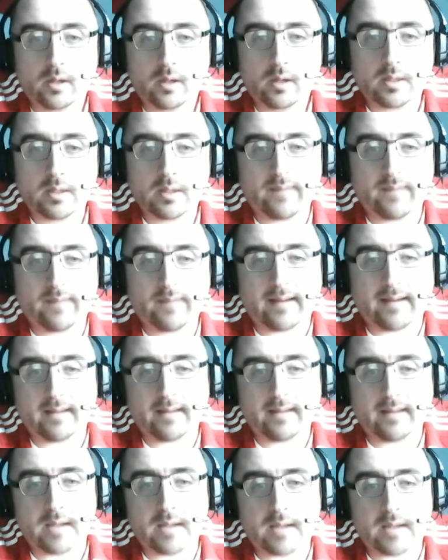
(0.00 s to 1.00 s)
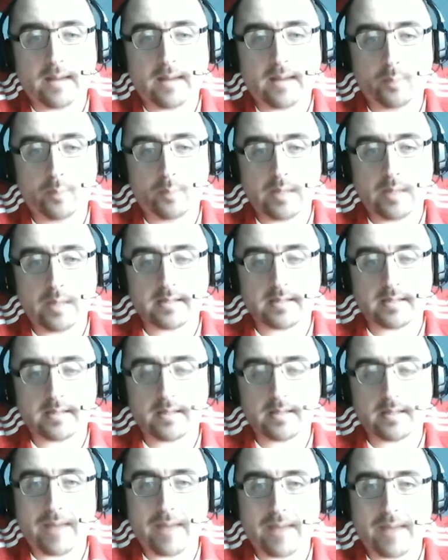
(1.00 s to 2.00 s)
Because the fact that Tyler Breeze is
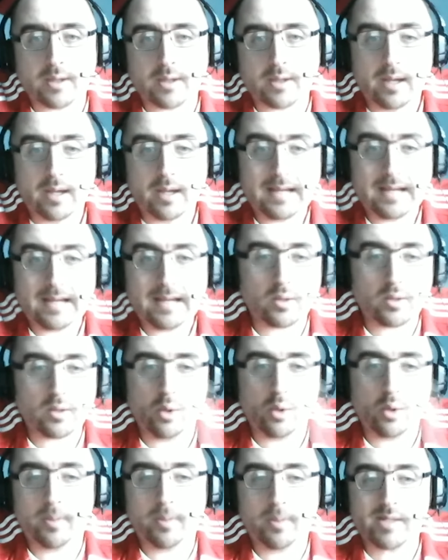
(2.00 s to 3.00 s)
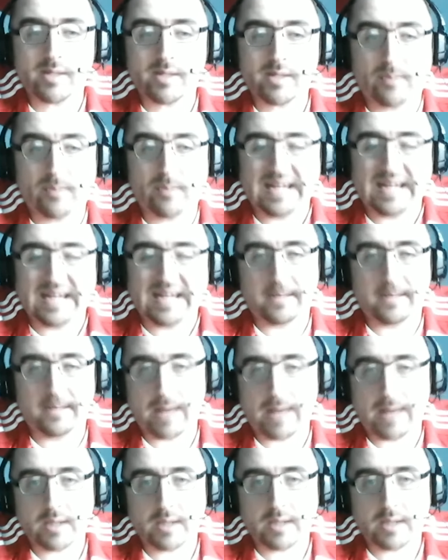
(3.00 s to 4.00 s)
in a match, he's got no business being in a
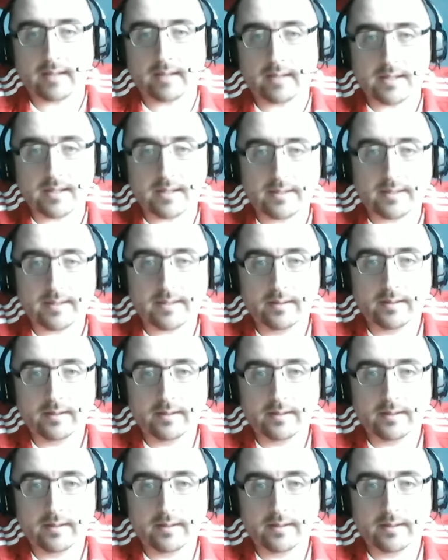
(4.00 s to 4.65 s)
match like this.